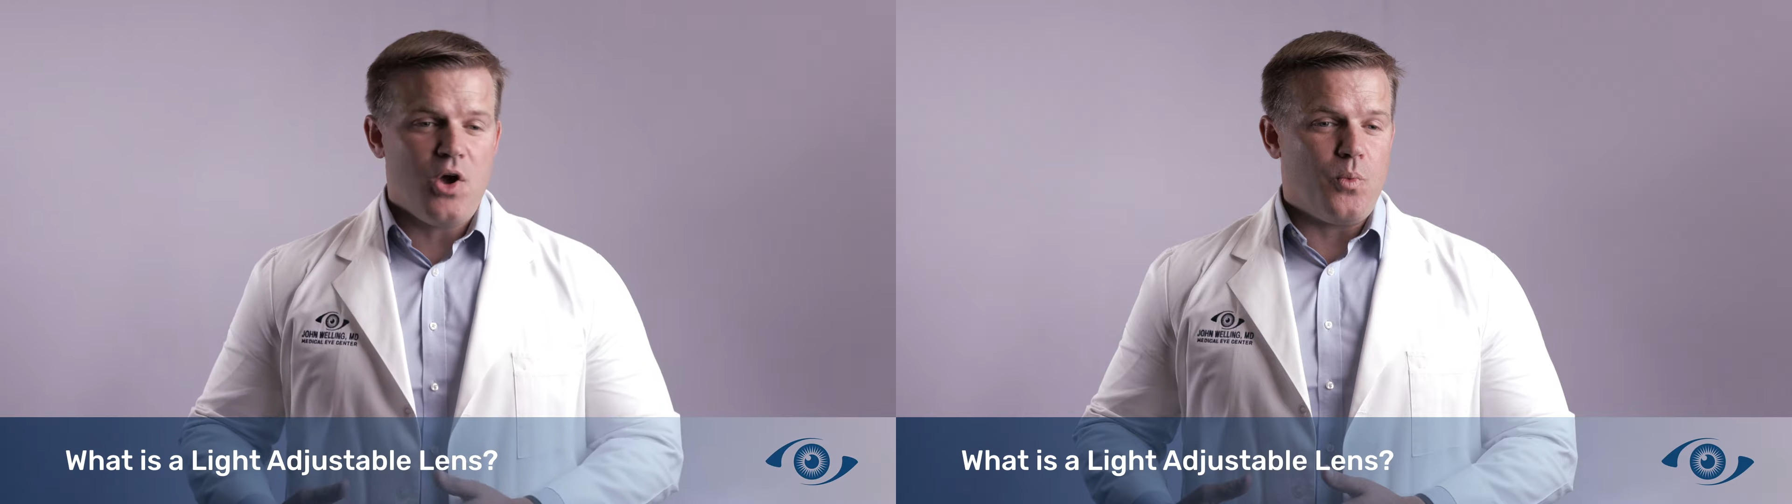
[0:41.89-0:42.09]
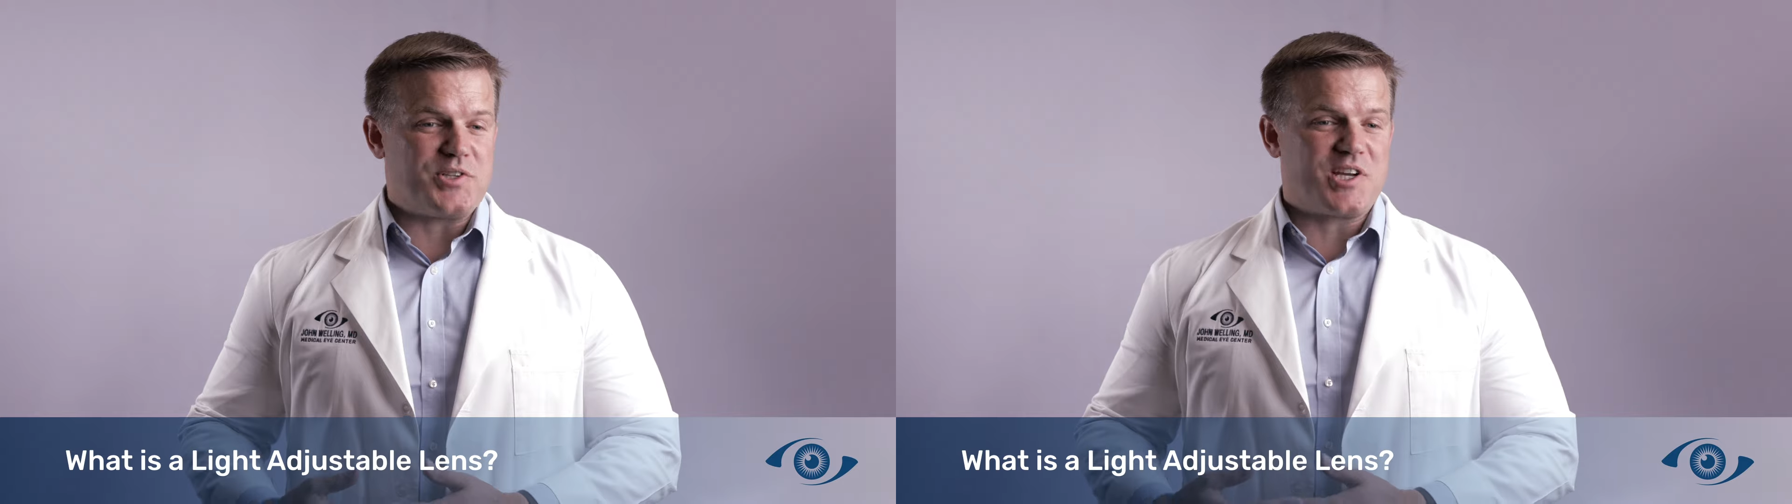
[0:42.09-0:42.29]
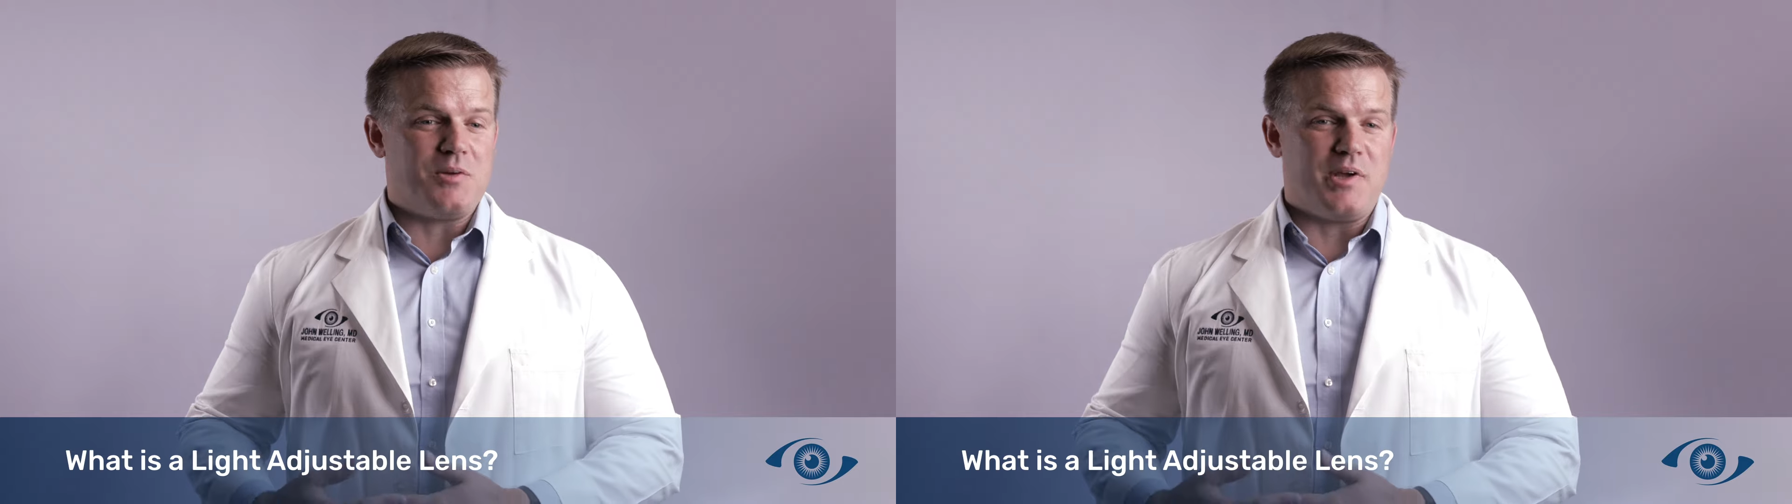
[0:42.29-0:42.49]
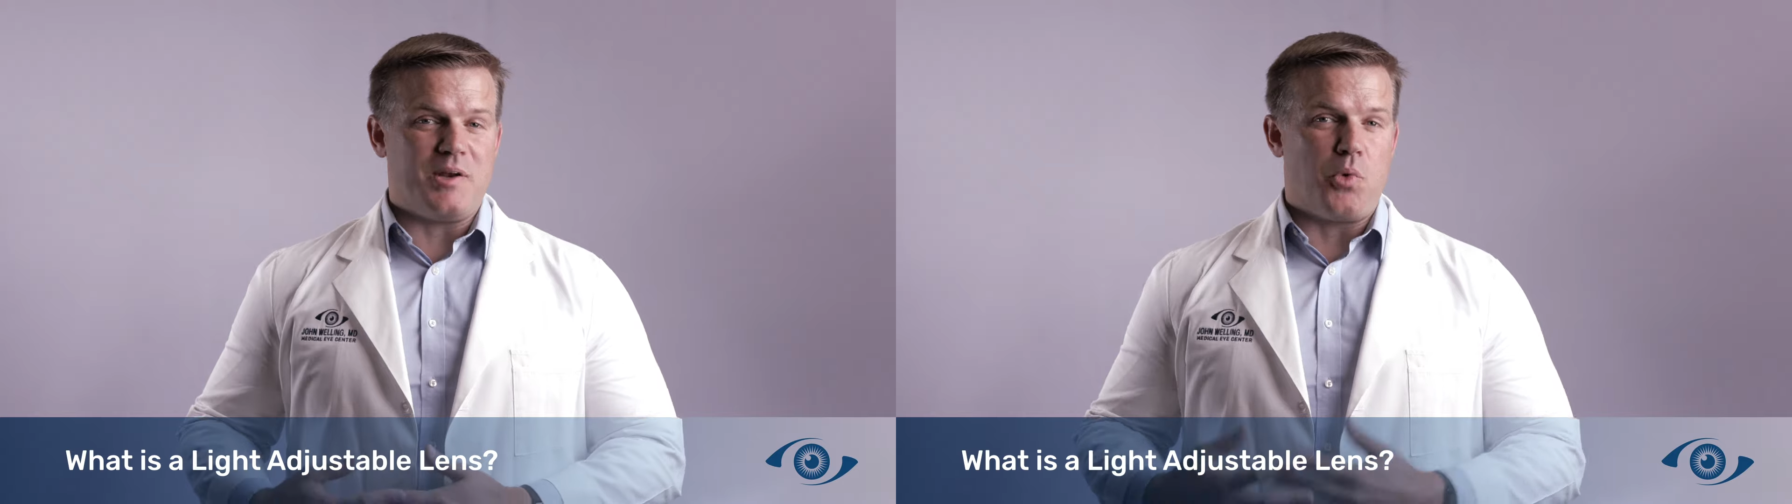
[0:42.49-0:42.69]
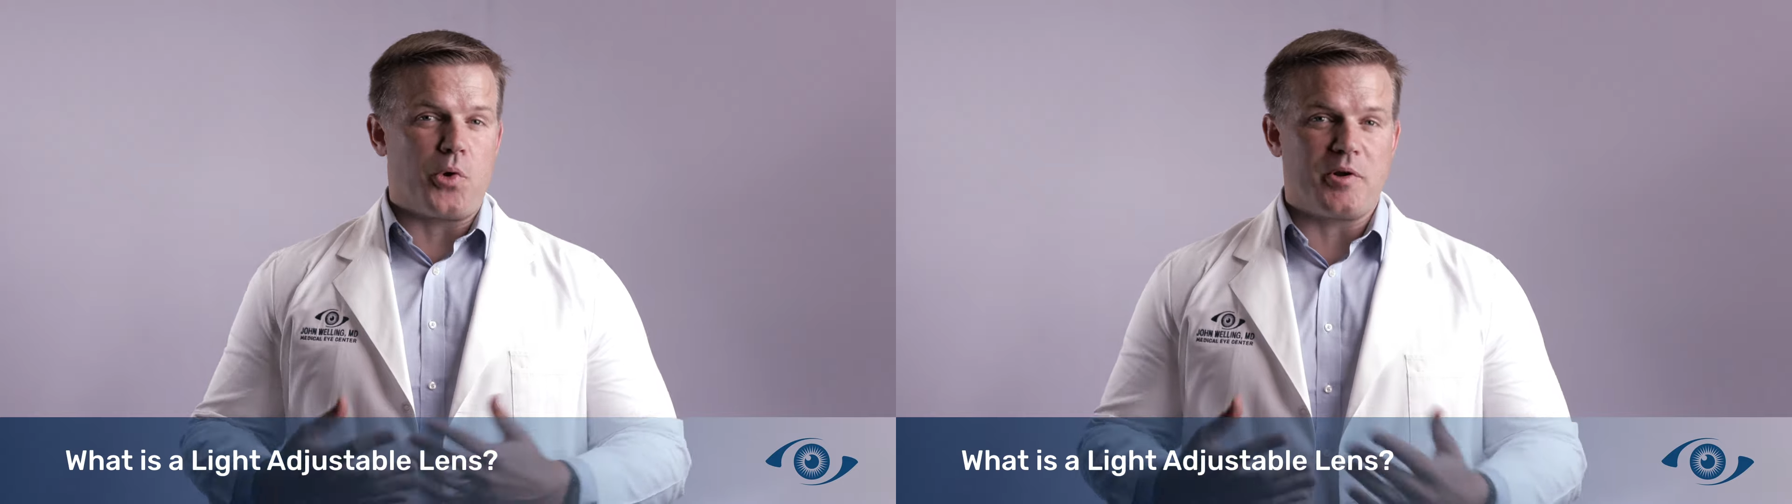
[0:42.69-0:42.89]
which can mean
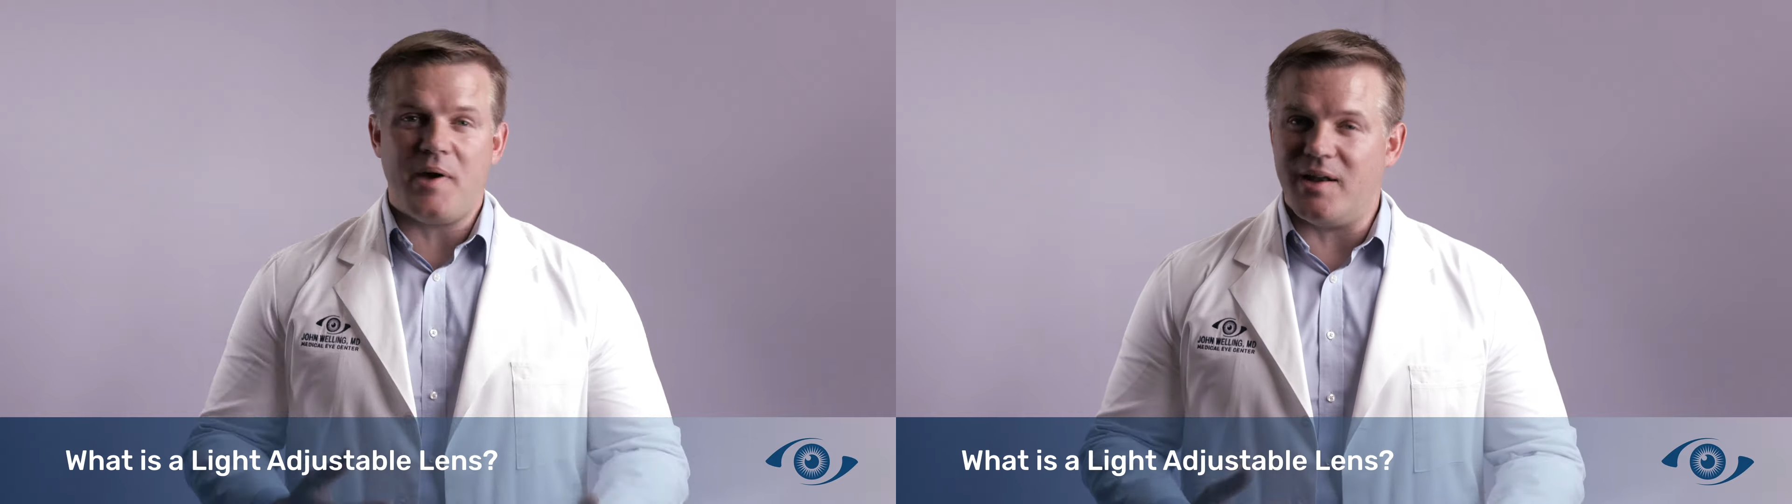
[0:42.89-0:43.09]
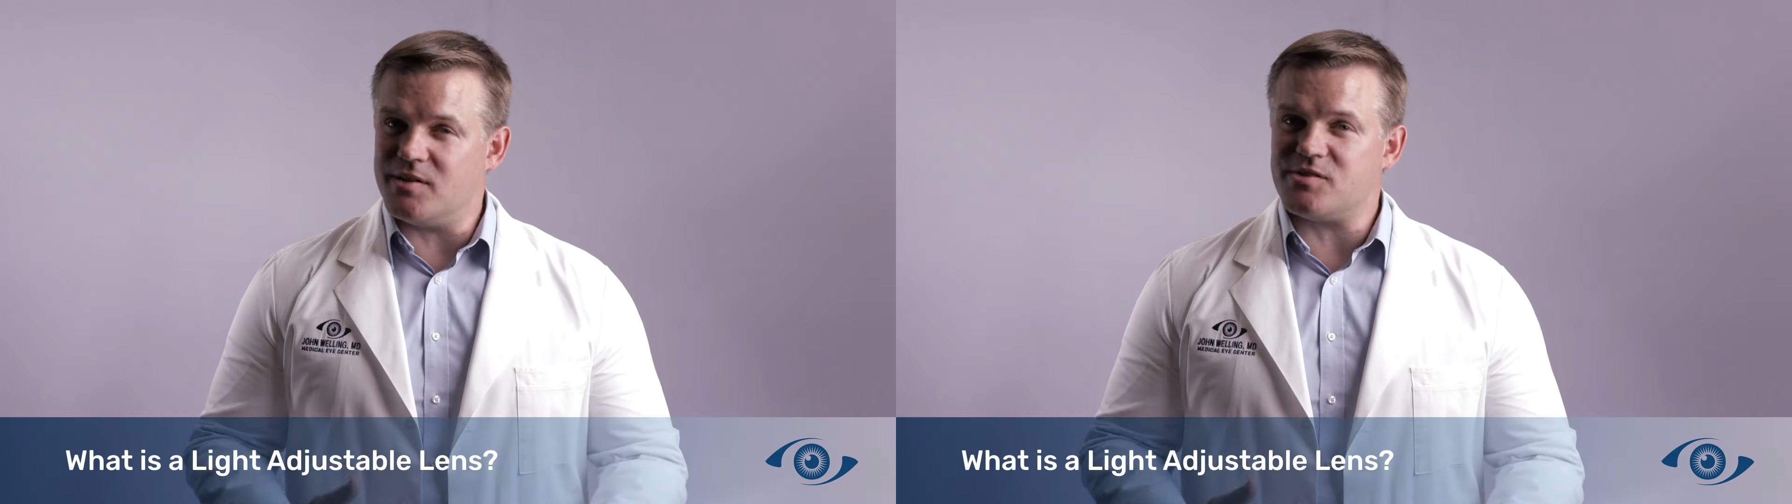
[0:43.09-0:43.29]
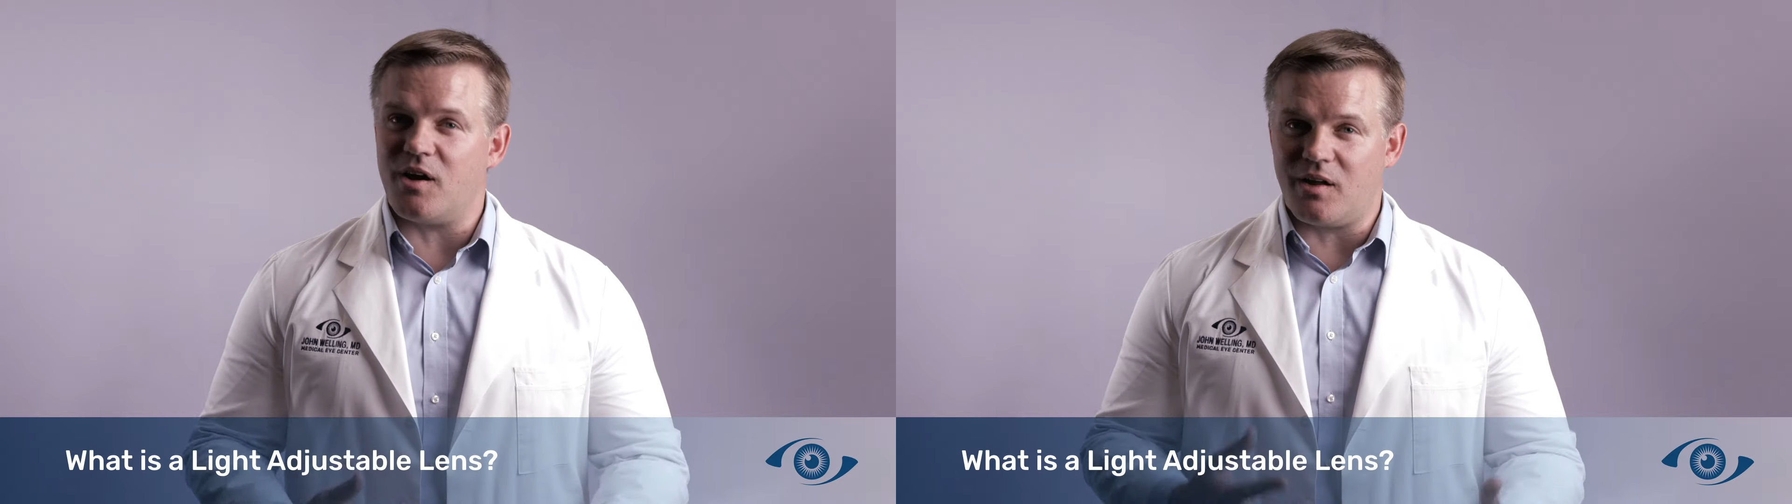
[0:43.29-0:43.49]
more dependence on